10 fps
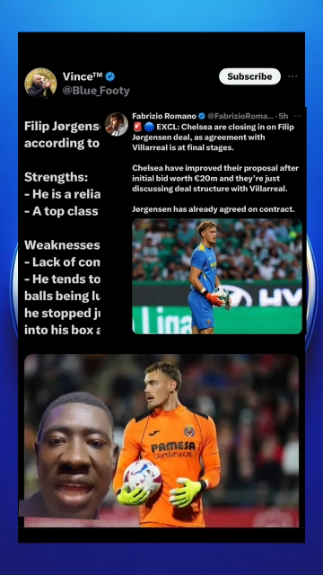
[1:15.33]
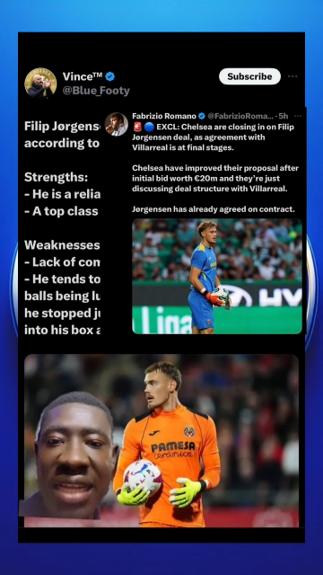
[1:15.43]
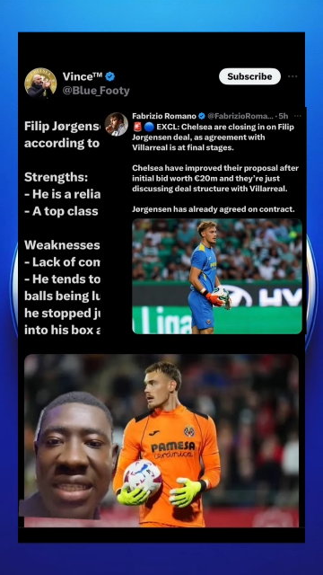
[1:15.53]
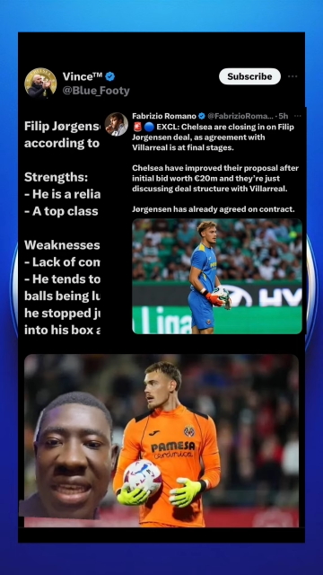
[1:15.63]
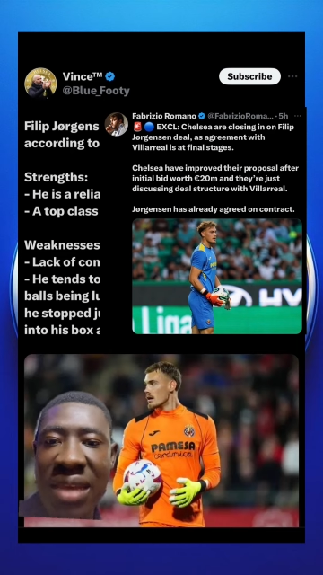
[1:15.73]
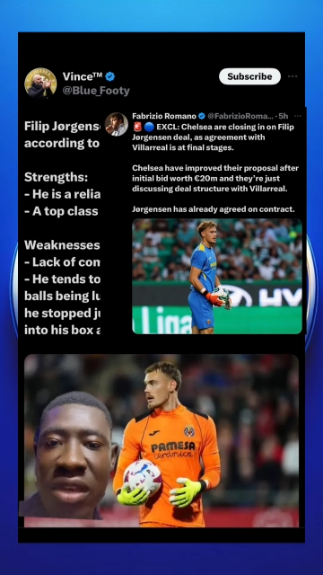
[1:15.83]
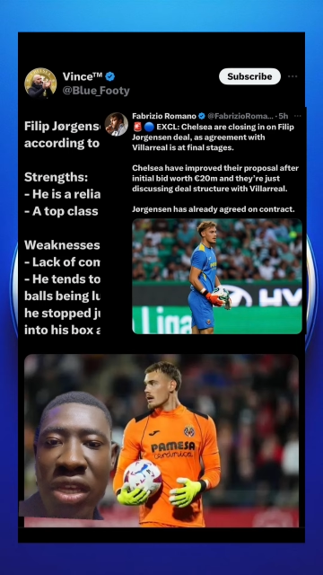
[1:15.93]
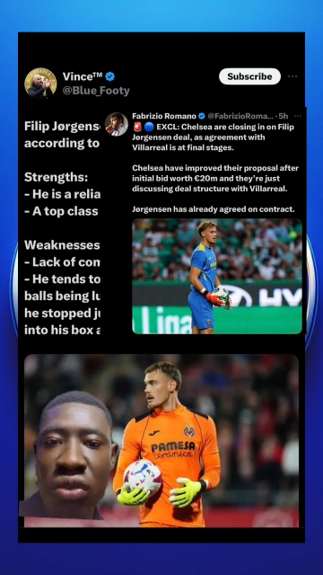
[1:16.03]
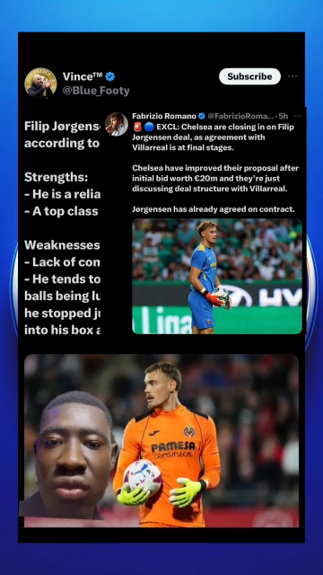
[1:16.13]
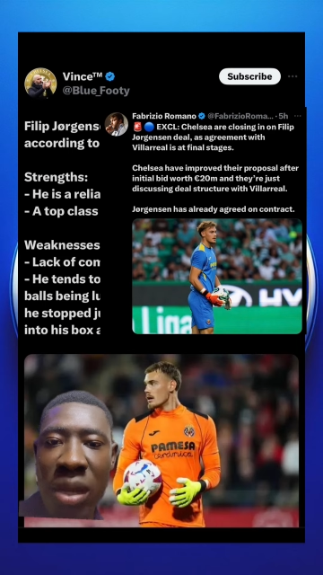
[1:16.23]
that came
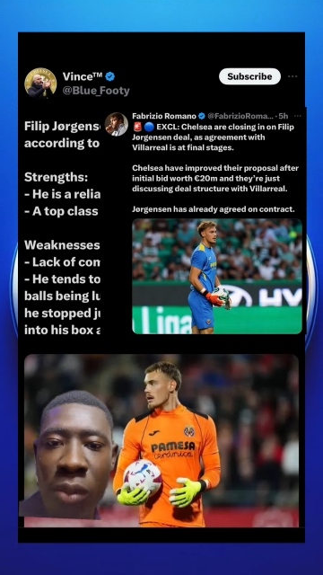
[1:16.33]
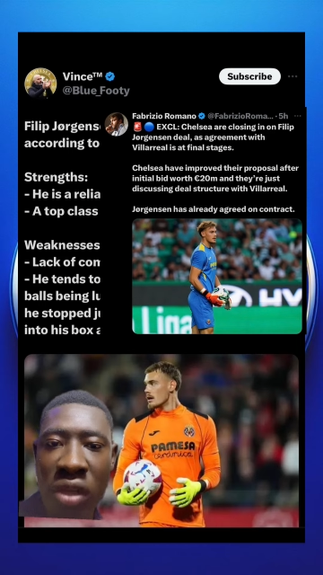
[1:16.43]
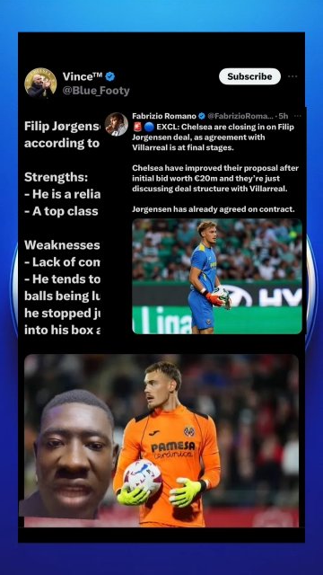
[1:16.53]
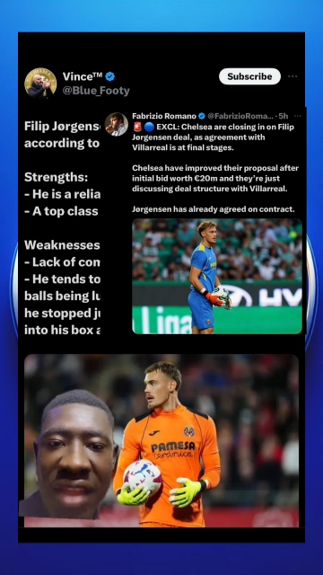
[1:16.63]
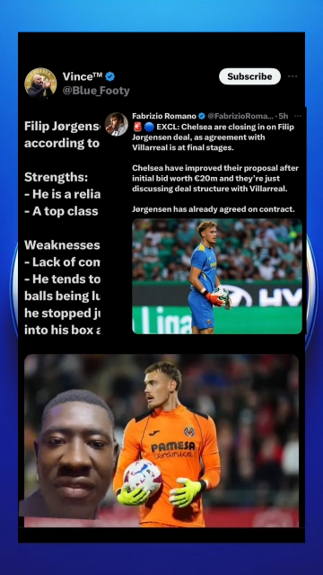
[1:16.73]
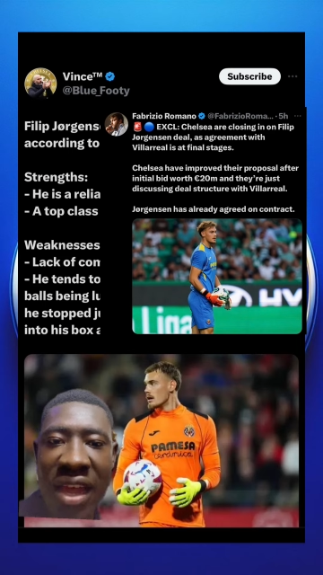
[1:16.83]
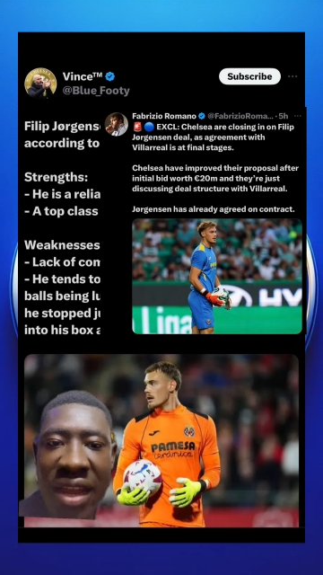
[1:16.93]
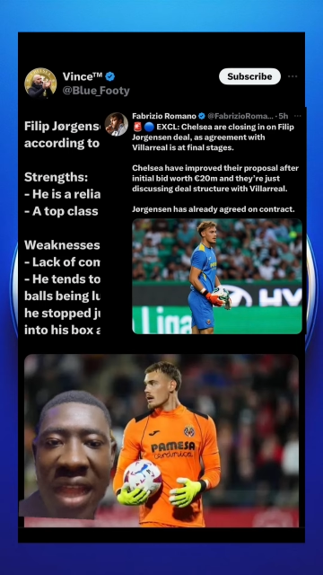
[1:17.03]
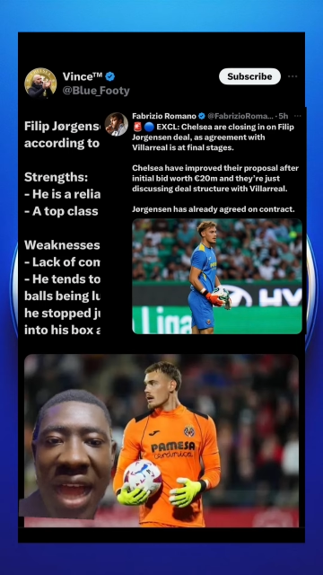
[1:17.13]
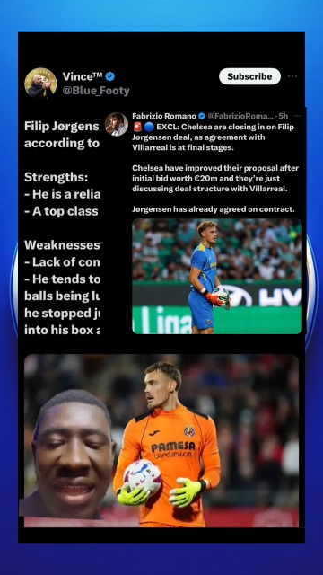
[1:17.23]
into the box at
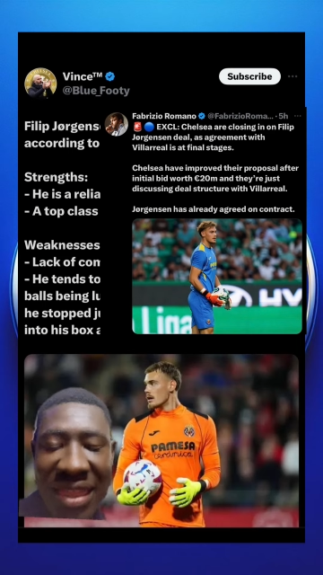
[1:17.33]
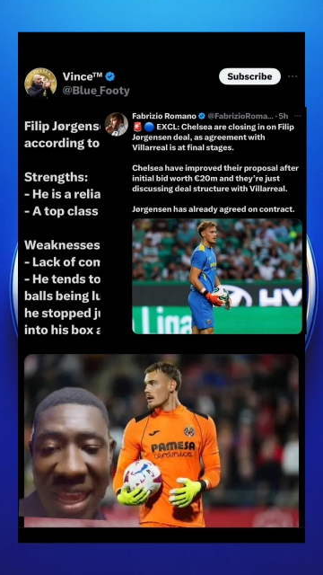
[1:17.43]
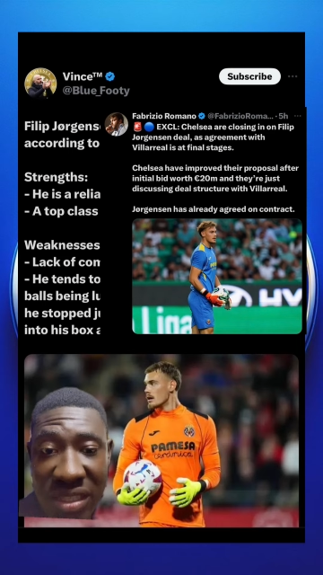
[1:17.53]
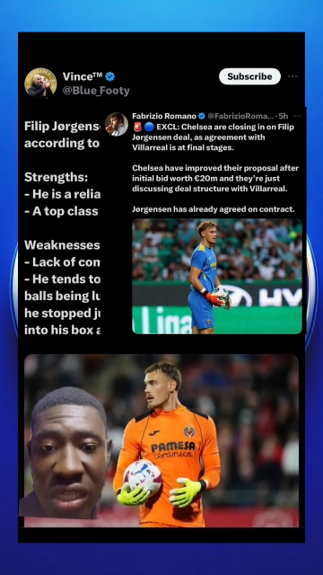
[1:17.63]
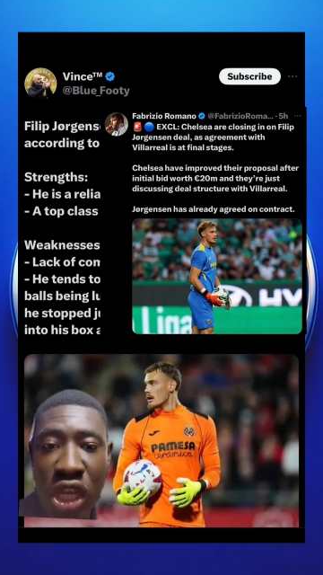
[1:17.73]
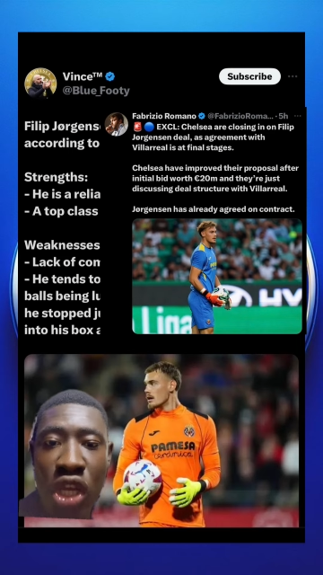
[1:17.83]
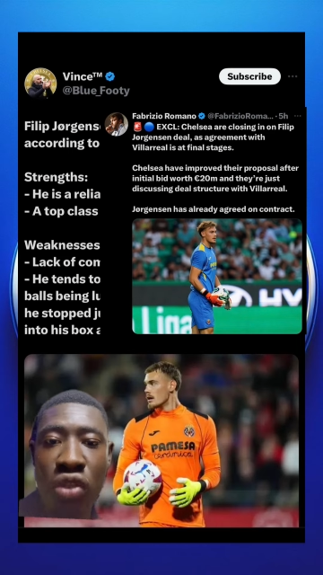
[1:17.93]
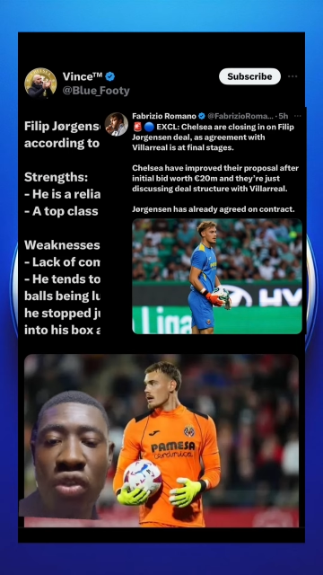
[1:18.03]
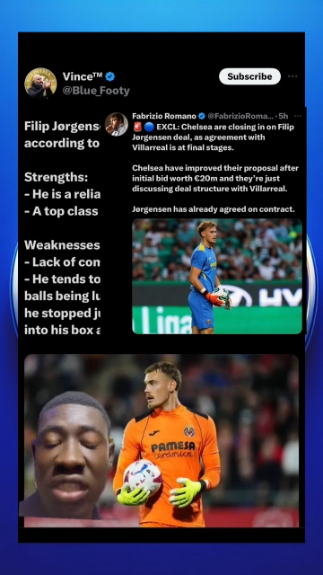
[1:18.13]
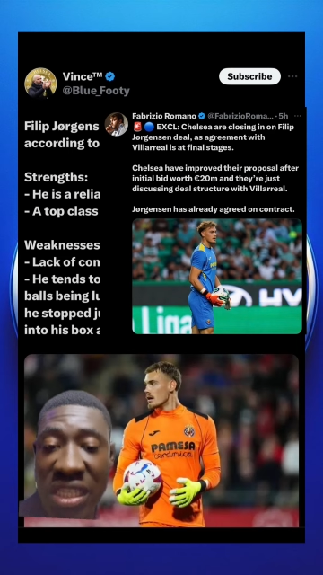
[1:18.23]
Villarreal attests
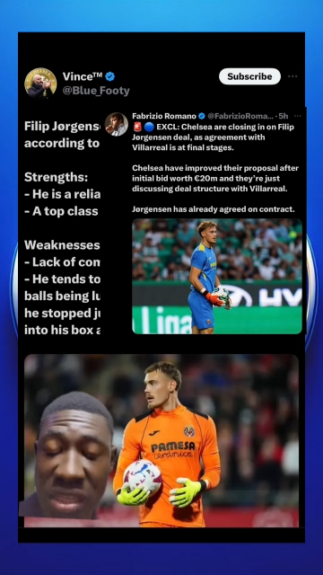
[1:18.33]
to this.